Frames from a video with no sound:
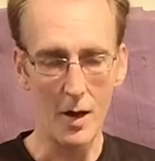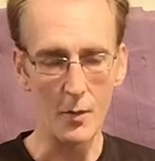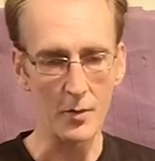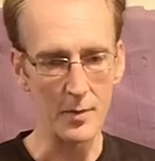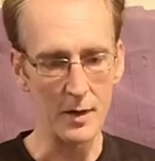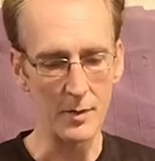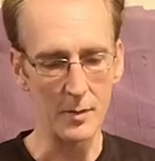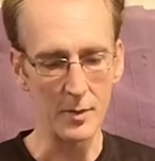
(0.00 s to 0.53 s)
I
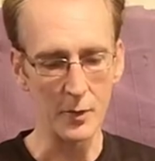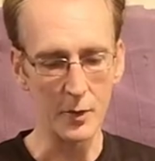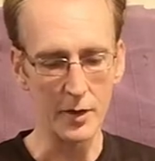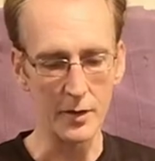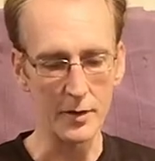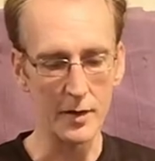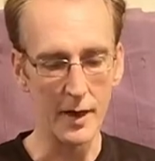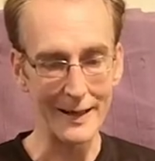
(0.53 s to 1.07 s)
would maybe be
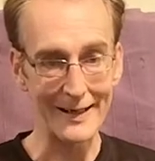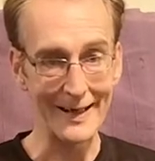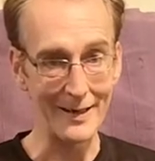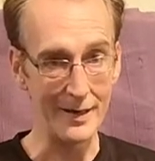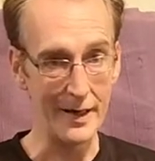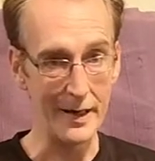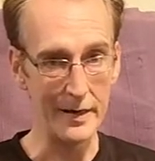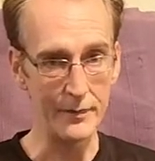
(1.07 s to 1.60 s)
looking at
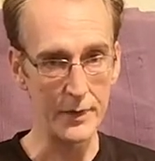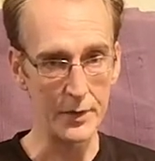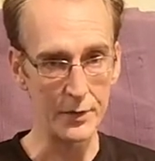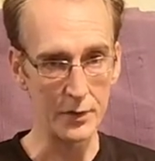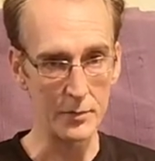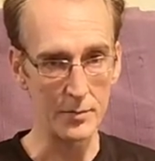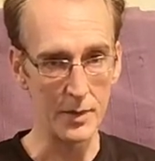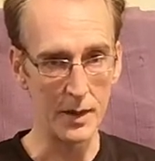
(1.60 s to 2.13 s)
getting a heavier
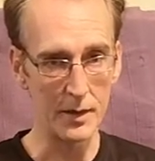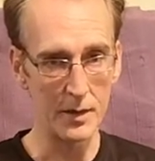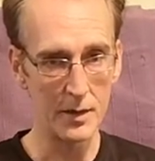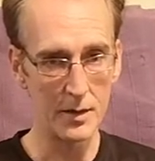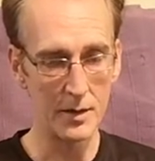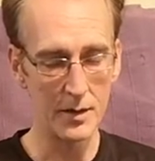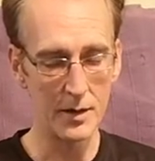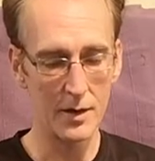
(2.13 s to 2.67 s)
sleeping bag,
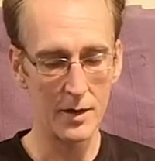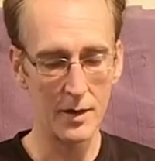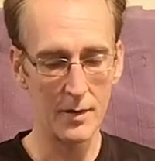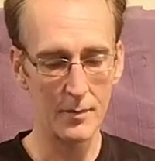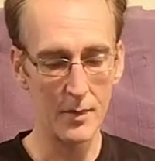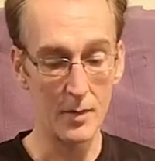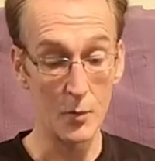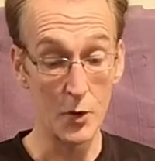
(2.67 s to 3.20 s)

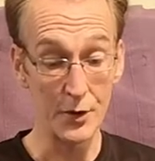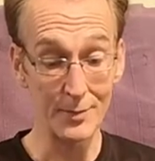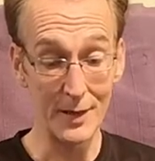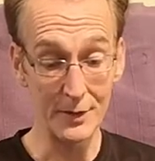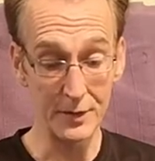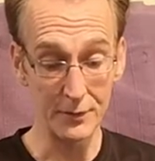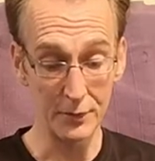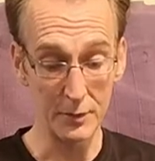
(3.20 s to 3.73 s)
a more
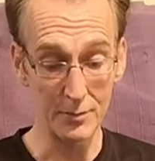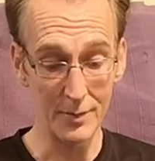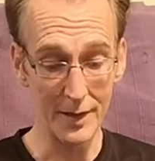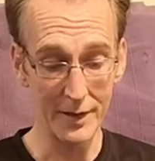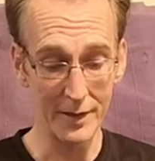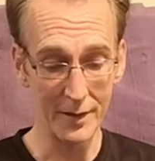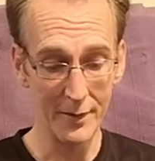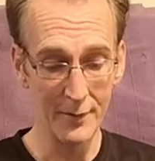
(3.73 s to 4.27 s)
expensive sleeping
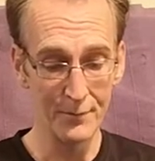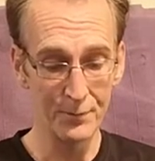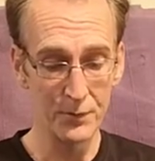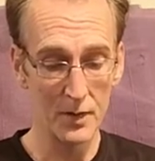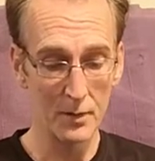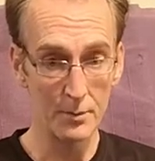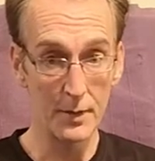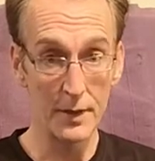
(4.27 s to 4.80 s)
bag.
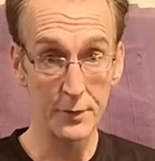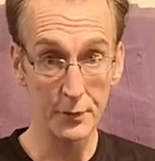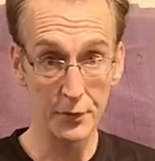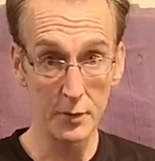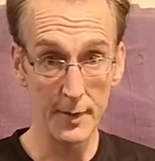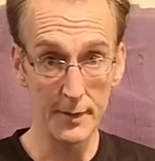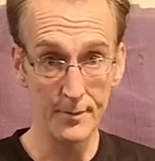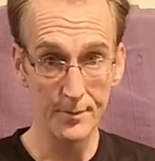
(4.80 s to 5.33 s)
But this will
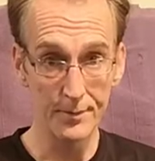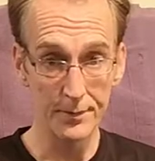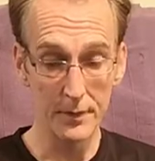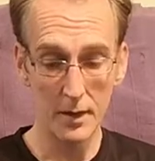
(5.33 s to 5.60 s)
do me.